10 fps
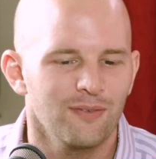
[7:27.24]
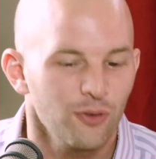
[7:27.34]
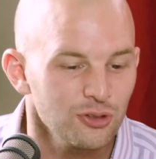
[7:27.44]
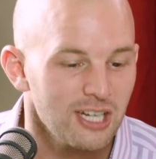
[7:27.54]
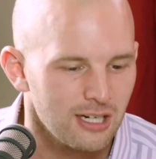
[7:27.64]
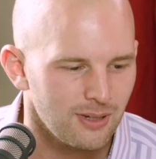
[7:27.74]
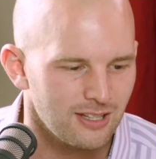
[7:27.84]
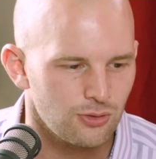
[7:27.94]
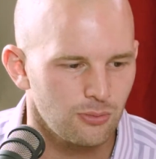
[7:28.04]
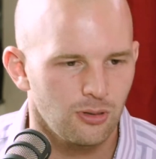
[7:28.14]
my foot down about
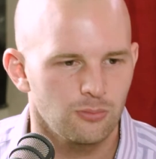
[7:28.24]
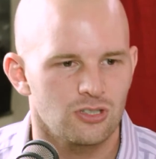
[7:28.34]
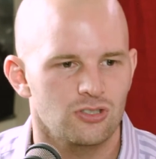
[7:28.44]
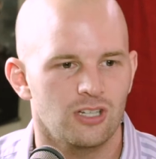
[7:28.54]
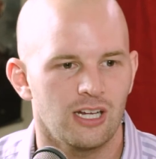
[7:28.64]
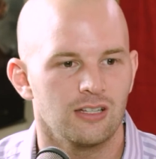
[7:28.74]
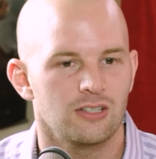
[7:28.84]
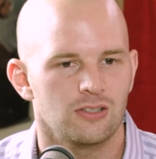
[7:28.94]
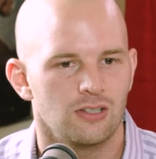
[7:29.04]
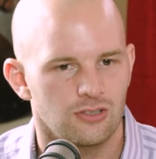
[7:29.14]
this one, but I'm just saying
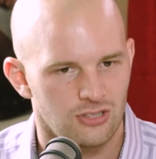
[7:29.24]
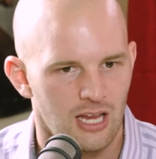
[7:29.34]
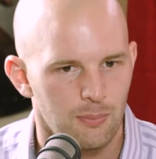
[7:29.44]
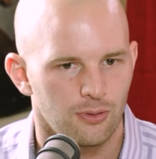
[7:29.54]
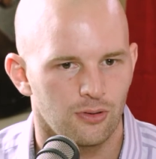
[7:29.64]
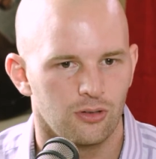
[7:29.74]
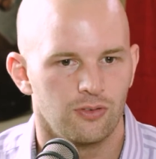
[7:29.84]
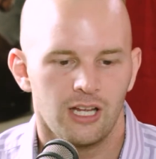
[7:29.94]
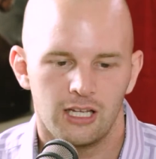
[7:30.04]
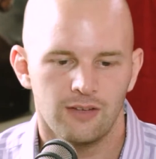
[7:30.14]
this is an example of
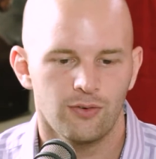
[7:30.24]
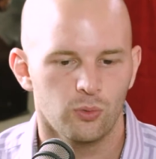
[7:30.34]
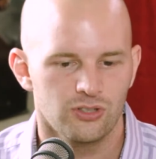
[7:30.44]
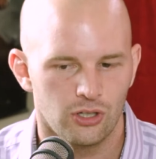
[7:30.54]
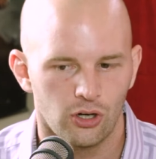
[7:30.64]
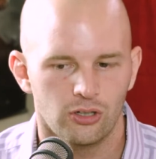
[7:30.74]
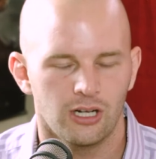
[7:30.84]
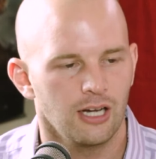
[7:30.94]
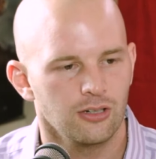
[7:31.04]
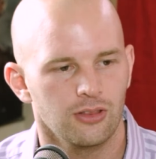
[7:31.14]
if it was gone,
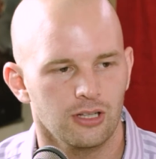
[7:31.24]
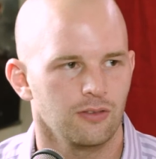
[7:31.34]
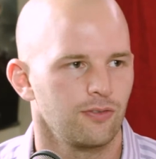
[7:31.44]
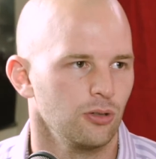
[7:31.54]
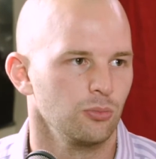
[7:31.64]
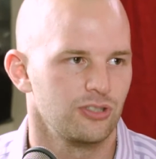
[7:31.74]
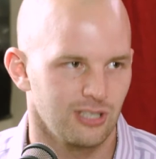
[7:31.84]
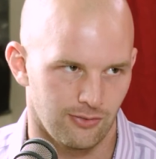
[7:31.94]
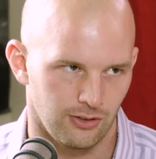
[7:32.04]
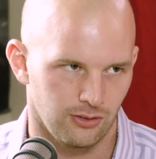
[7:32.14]
I don't think the film would suffer.